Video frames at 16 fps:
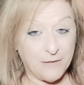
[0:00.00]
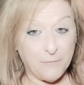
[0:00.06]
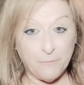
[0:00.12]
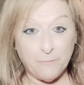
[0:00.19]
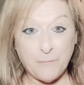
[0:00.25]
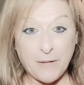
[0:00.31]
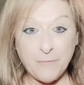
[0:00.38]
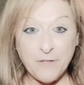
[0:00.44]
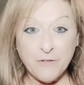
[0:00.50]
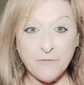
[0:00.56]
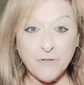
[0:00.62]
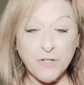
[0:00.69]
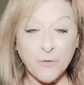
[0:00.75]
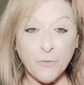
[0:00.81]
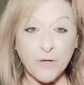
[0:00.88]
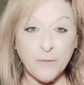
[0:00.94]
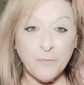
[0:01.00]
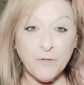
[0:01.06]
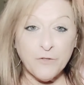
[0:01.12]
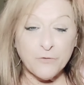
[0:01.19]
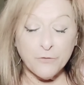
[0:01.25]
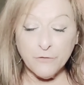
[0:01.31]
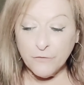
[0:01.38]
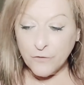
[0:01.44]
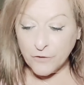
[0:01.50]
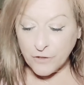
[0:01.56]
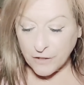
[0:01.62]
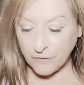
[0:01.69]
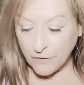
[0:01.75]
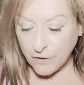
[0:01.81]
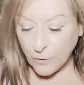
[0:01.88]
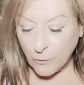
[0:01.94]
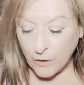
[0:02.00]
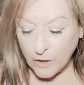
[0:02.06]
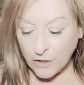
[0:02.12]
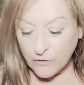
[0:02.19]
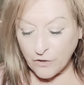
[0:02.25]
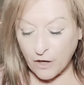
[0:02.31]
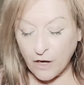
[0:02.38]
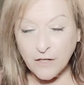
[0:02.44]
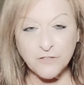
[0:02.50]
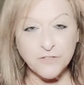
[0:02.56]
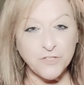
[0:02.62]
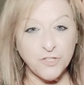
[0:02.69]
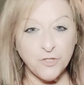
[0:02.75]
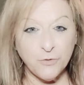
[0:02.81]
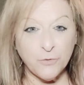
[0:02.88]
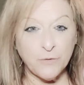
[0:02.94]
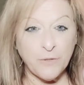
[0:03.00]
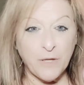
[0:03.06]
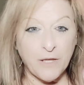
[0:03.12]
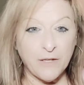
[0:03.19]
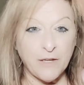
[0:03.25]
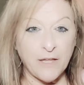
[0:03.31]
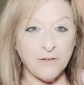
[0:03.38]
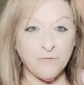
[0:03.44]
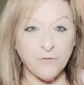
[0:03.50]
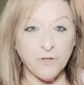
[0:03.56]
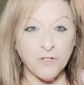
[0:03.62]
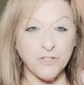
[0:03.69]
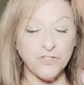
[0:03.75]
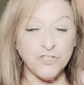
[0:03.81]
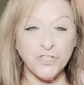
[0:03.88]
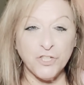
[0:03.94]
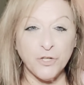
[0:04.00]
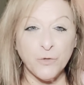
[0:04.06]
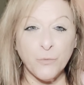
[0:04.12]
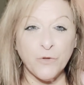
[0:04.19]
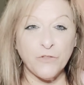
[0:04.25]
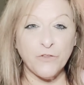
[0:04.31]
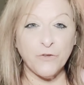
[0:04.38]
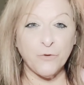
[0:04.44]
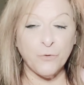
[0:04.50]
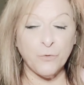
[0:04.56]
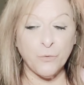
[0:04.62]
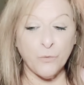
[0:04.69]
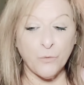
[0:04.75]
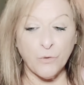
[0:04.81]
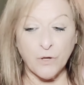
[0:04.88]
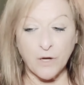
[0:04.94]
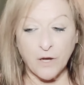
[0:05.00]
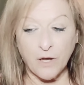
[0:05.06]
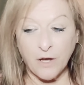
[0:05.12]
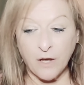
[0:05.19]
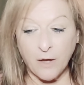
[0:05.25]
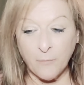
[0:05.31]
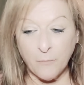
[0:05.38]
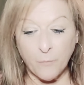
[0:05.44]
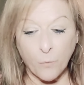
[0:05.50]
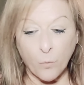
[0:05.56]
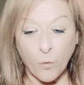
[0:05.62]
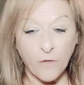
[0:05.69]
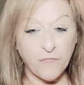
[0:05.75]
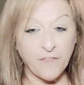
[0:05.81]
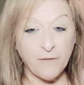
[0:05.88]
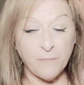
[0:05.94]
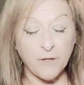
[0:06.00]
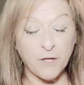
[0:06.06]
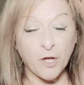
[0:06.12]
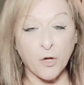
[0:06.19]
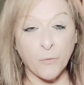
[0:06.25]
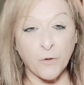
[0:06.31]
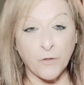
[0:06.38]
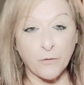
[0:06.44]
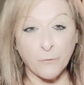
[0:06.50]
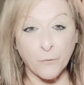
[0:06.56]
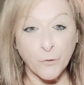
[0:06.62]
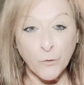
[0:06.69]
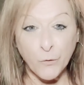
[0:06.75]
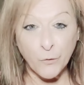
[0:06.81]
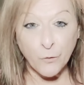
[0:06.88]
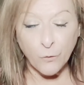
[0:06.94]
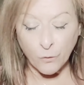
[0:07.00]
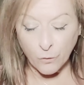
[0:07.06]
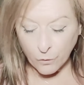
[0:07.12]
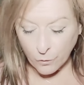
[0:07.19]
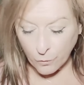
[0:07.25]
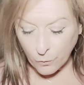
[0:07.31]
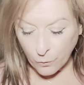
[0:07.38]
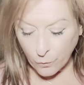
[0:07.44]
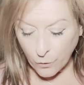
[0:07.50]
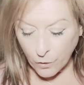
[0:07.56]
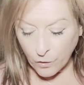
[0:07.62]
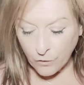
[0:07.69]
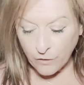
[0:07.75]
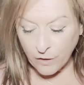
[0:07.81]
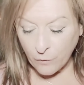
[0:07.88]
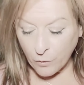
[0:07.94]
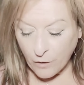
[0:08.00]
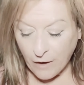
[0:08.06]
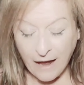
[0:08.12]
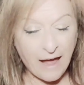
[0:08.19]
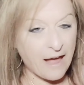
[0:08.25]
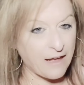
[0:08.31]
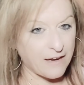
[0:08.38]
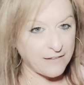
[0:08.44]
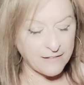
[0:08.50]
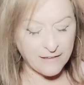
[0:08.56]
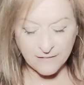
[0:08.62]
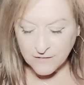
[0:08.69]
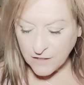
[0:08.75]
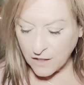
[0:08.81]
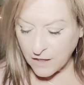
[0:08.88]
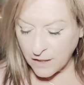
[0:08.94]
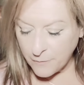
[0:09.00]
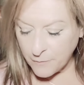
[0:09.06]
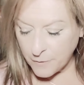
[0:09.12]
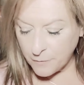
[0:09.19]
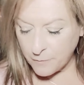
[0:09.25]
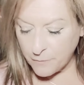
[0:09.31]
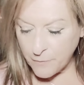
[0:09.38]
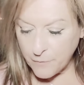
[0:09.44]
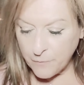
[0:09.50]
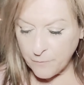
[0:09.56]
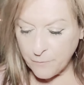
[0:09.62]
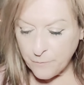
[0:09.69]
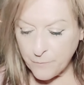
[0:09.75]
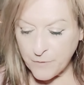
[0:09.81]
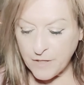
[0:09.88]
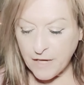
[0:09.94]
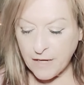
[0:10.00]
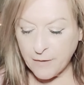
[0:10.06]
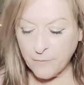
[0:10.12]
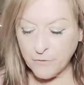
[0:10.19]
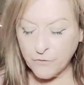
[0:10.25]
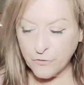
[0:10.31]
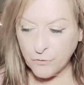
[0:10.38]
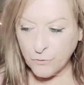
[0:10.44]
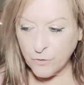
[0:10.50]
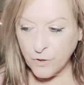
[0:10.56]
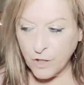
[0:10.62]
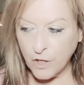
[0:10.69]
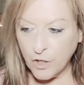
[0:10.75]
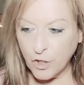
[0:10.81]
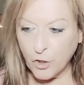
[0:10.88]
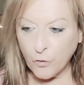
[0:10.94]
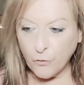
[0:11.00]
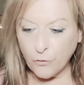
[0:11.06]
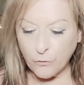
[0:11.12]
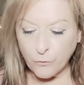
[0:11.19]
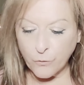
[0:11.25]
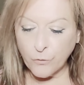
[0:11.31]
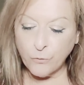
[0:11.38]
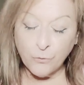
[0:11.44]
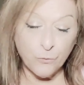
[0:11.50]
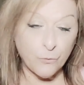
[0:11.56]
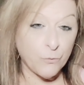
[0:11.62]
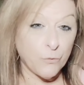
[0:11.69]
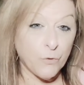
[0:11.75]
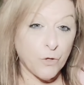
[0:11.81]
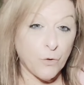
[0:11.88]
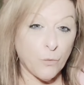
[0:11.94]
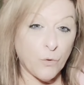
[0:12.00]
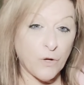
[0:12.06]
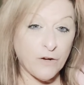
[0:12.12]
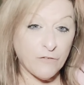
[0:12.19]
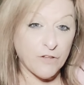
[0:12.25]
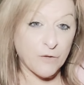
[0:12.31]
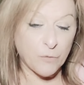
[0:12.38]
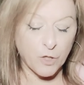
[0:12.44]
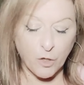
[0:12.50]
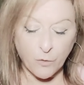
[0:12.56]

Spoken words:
maybe they really want to be truthful and they really want to talk to you and really share with you what they've been going through or where they were at that time, and be able to go through whatever they were